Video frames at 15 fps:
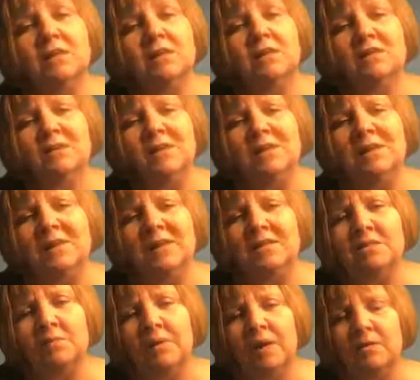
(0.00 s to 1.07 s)
you need
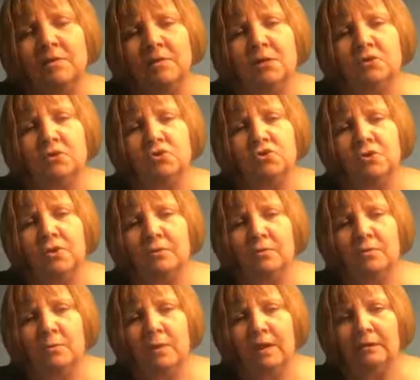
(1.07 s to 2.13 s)
to be able to control
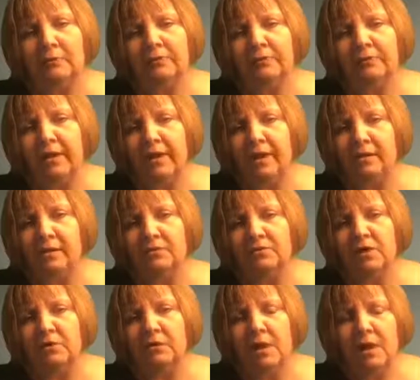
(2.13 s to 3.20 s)
the welfare. So